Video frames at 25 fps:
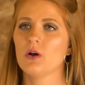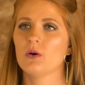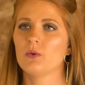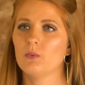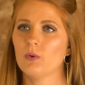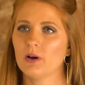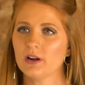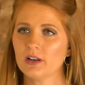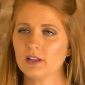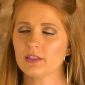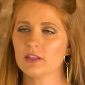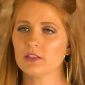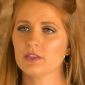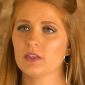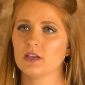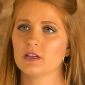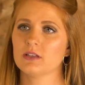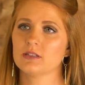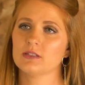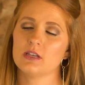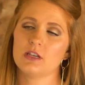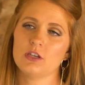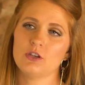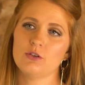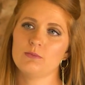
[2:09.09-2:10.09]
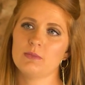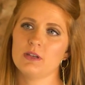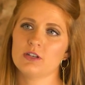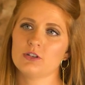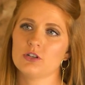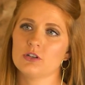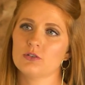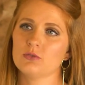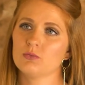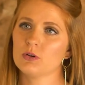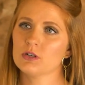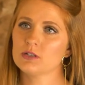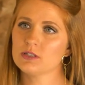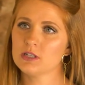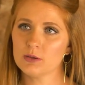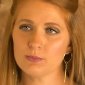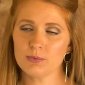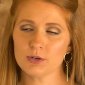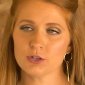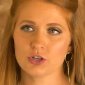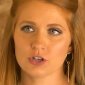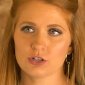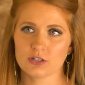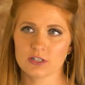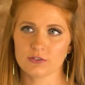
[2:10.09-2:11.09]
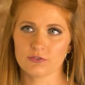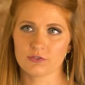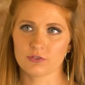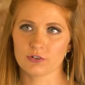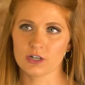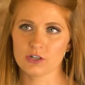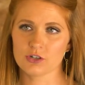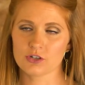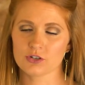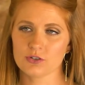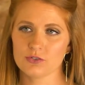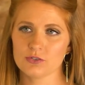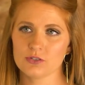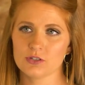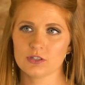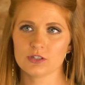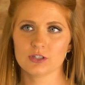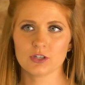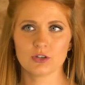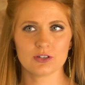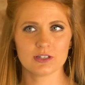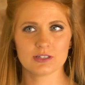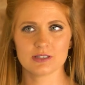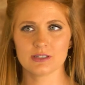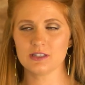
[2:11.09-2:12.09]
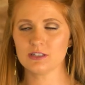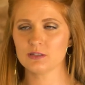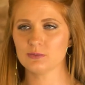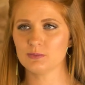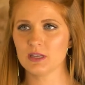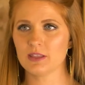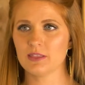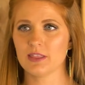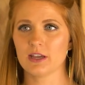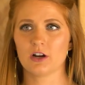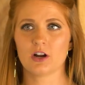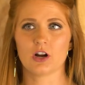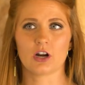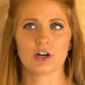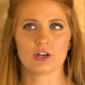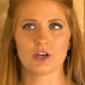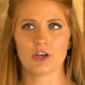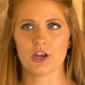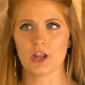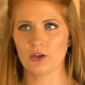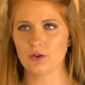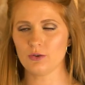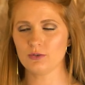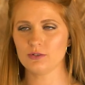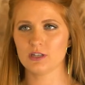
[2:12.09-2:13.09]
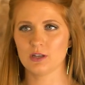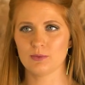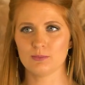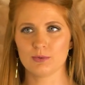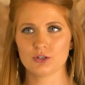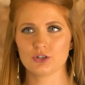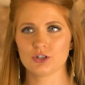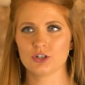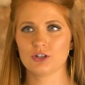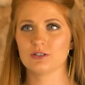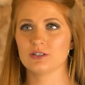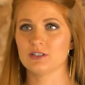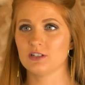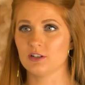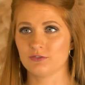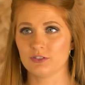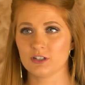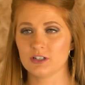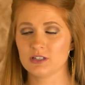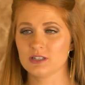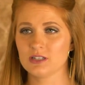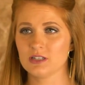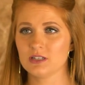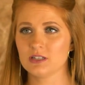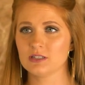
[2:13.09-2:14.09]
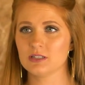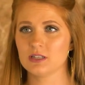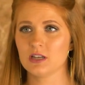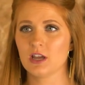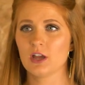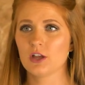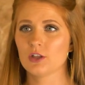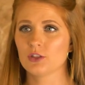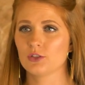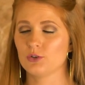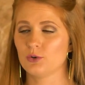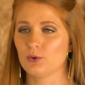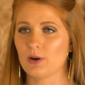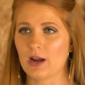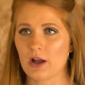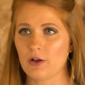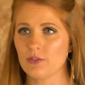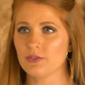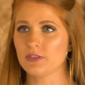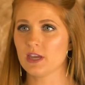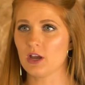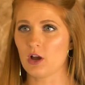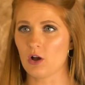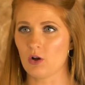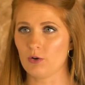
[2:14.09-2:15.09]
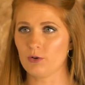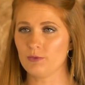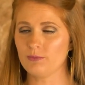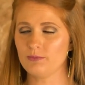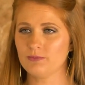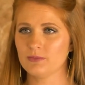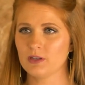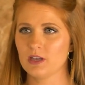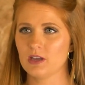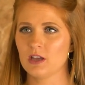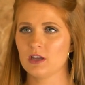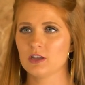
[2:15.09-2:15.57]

One of the things that you mentioned were temperature differentials. So does this mean there are no temperature differences throughout the home?